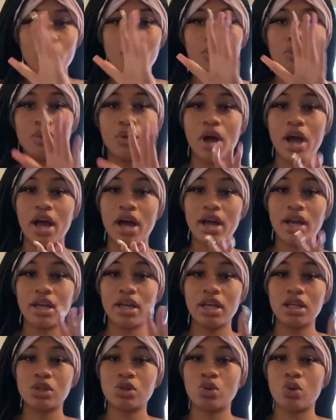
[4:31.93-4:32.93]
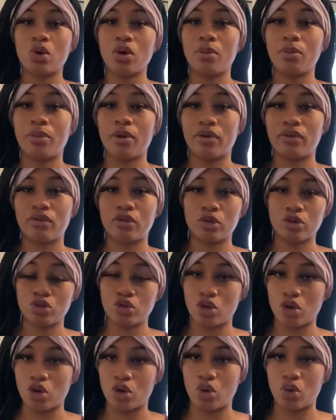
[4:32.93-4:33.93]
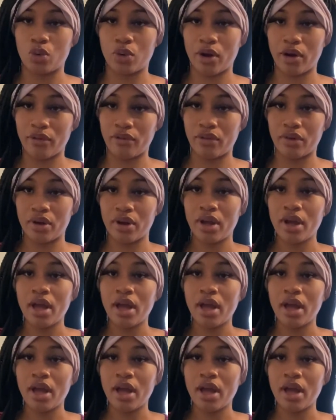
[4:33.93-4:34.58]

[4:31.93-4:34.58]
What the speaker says: I get on birth control or whatever.